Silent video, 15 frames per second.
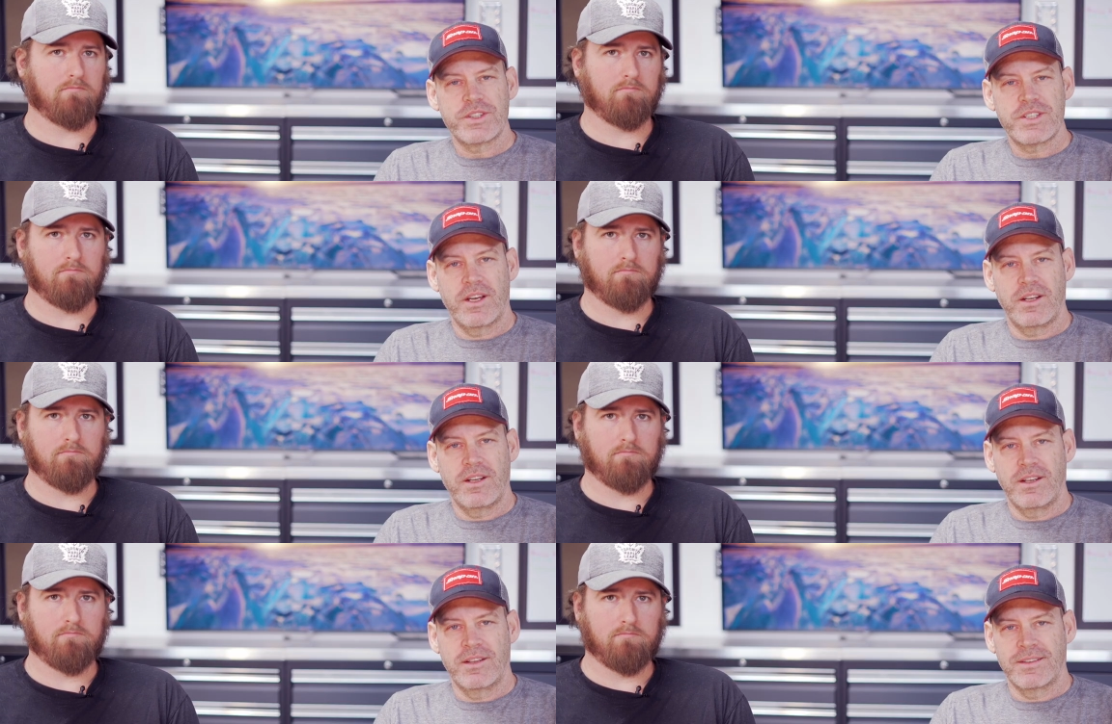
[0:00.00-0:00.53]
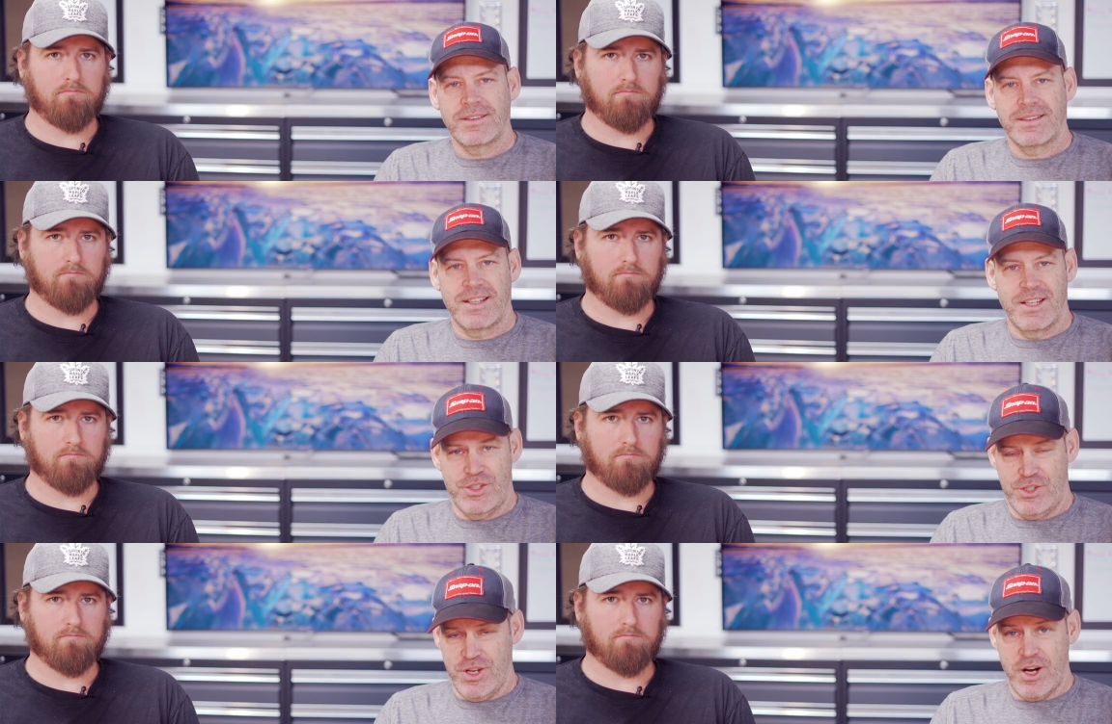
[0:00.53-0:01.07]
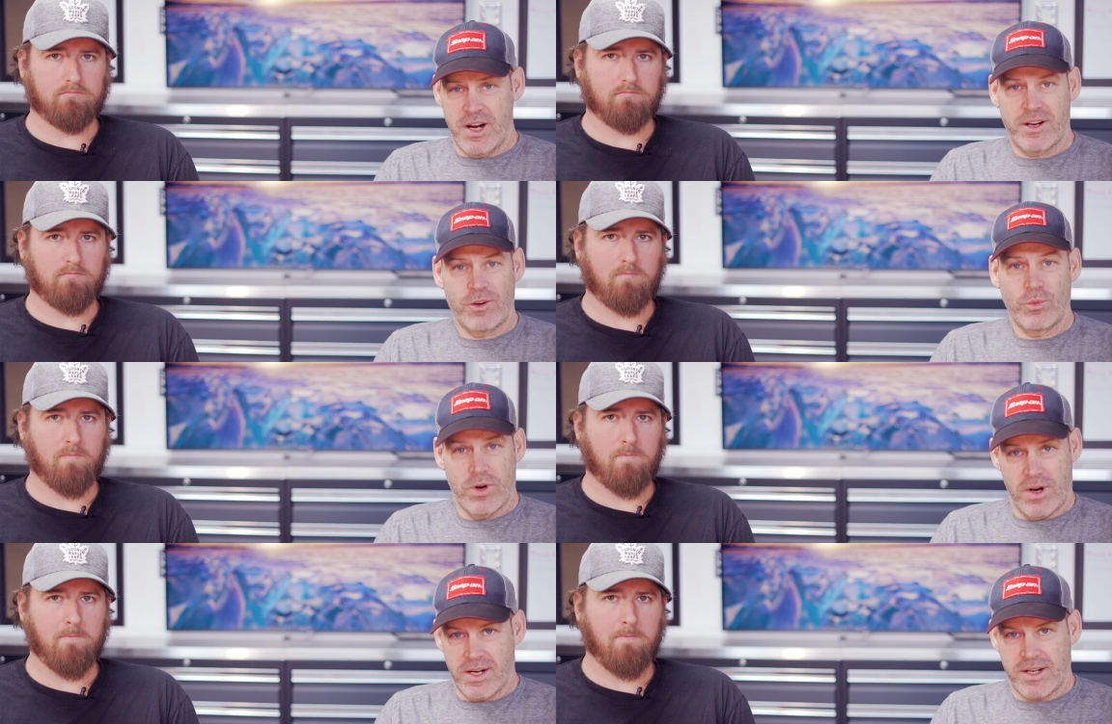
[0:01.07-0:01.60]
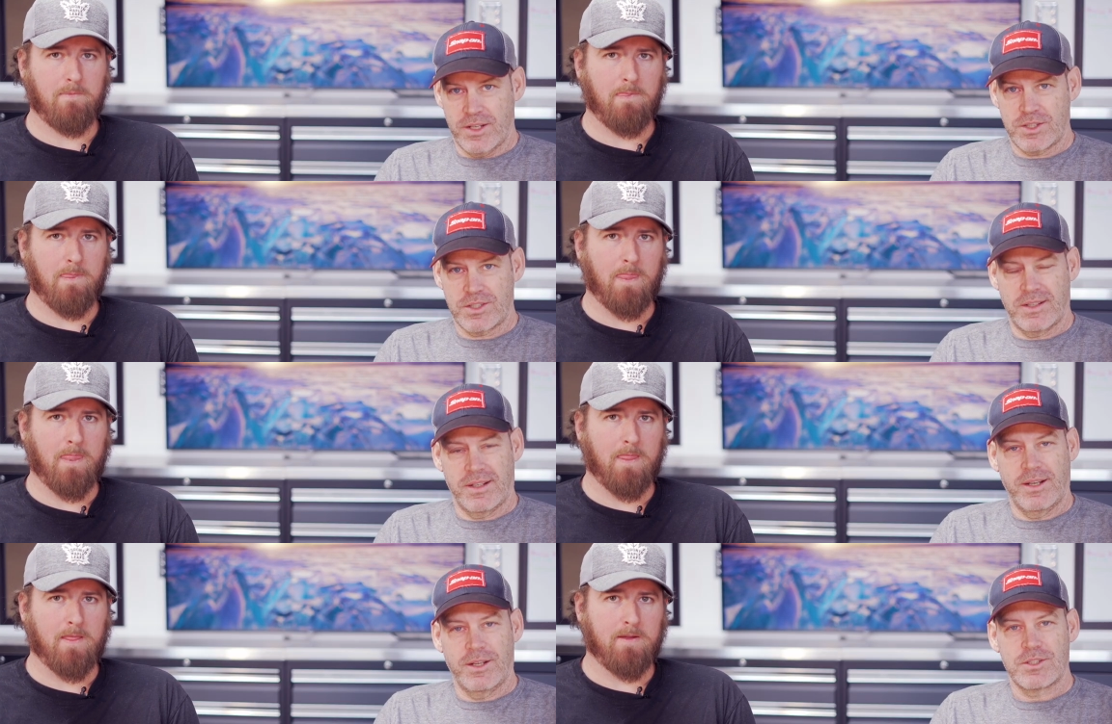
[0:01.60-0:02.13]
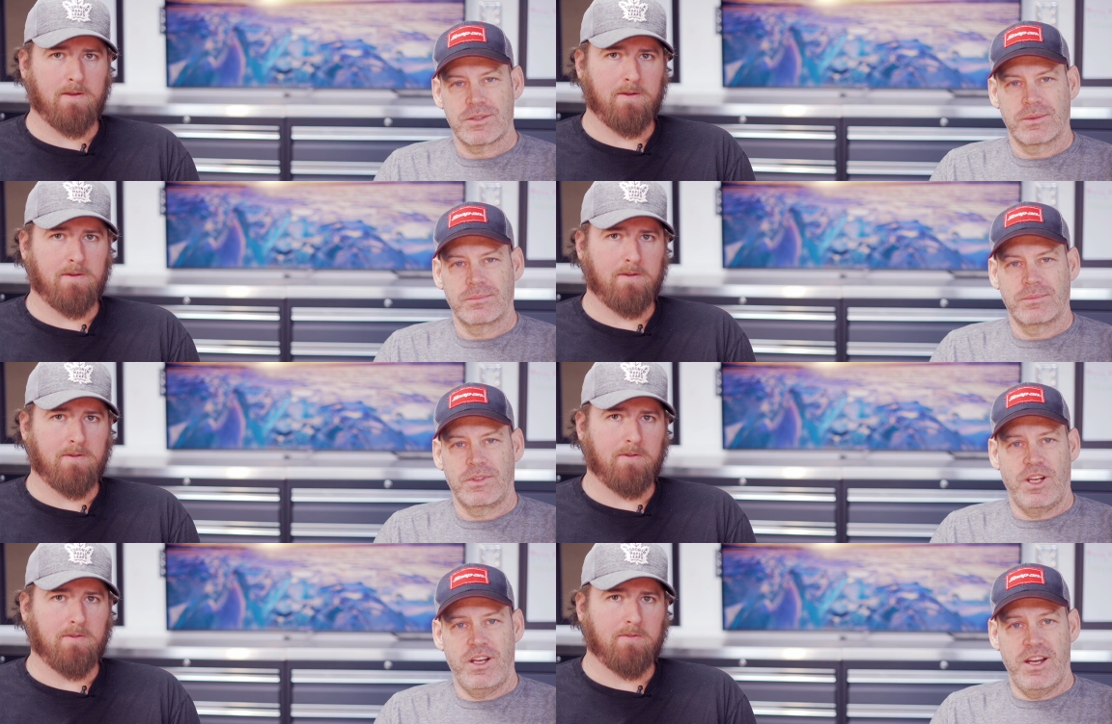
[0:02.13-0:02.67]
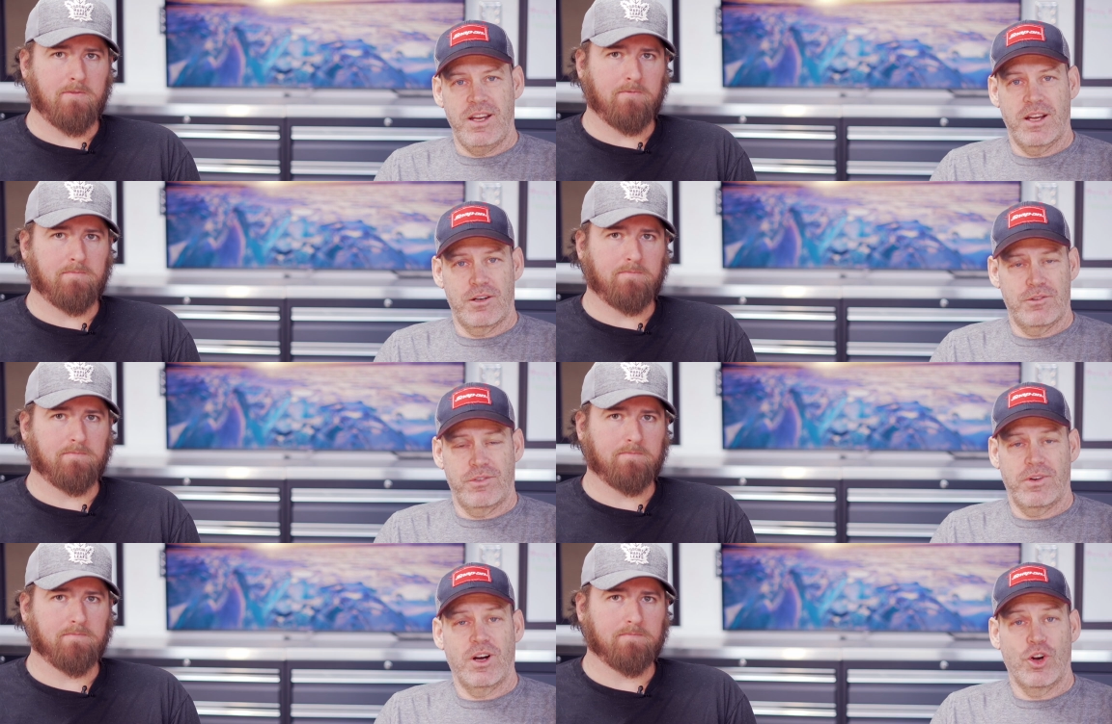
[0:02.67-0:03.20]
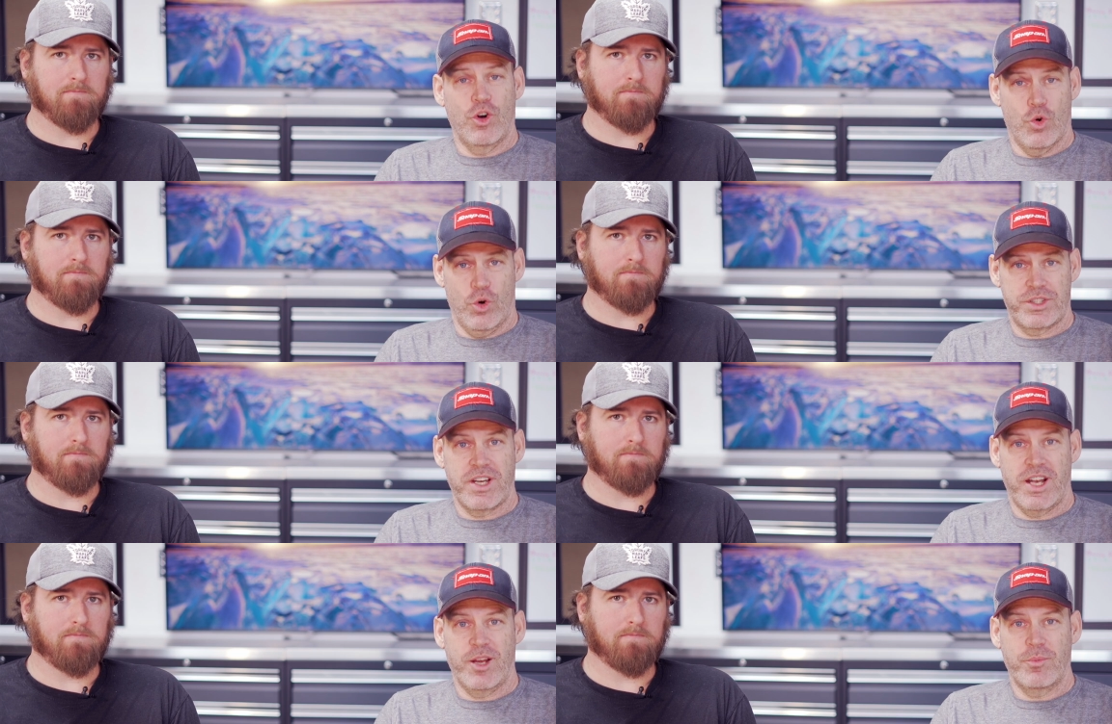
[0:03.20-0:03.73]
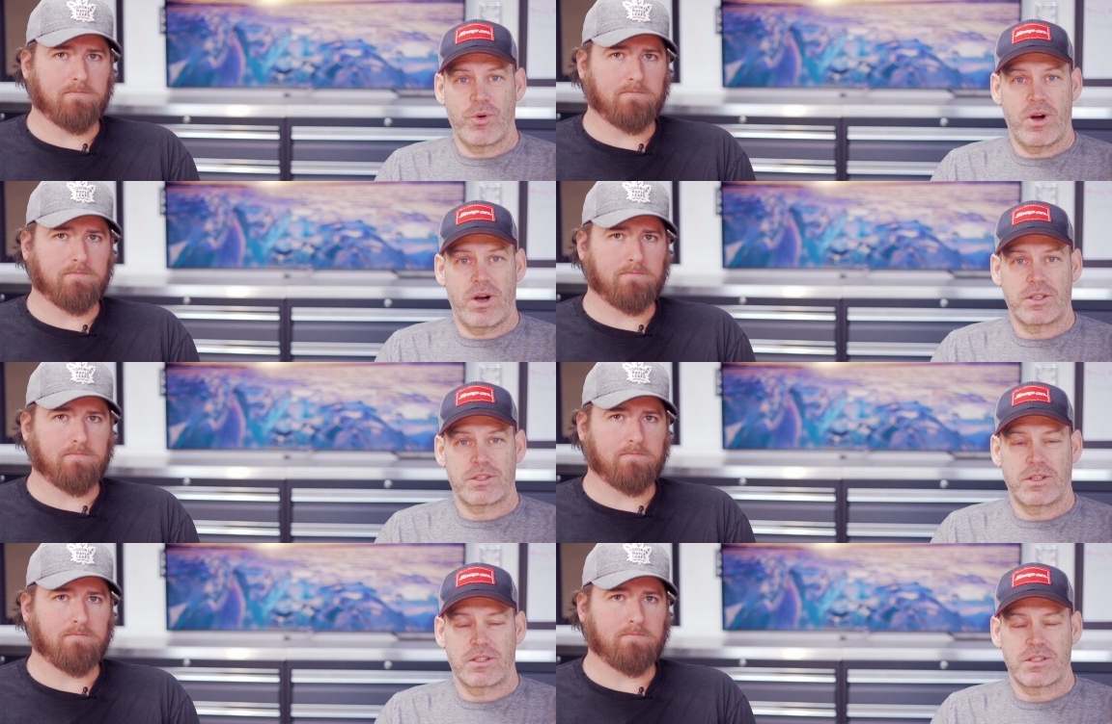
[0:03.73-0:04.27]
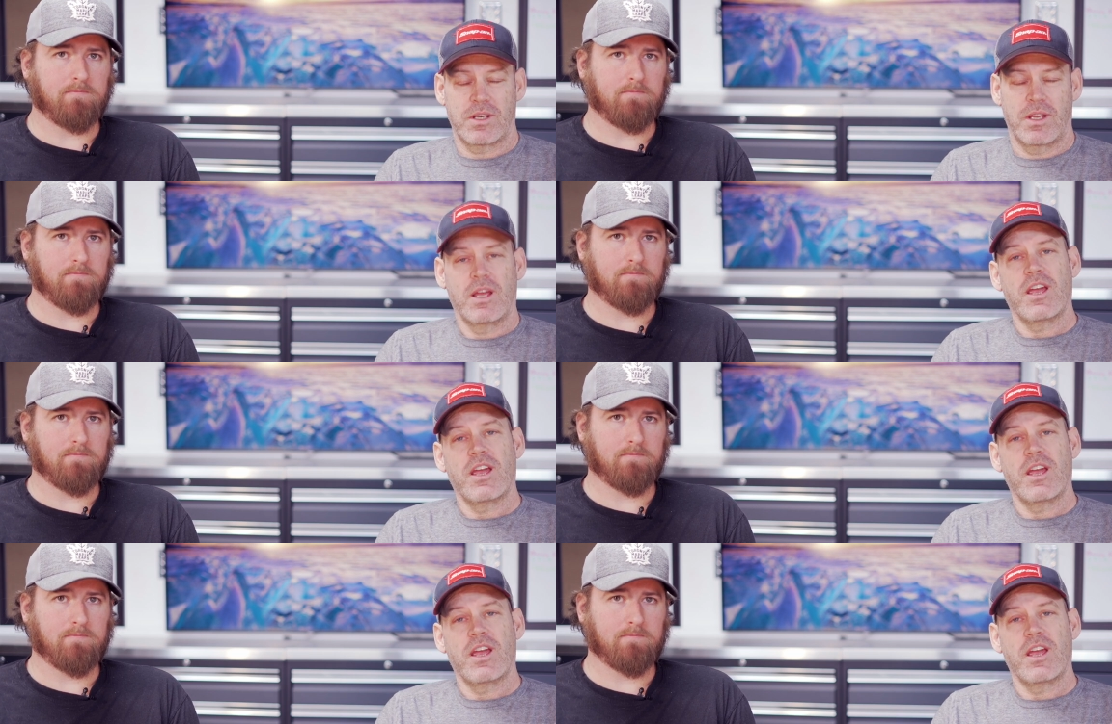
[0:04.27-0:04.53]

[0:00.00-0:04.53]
Speaker 1: goaltending is not rocket science. You need to have a goaltending process.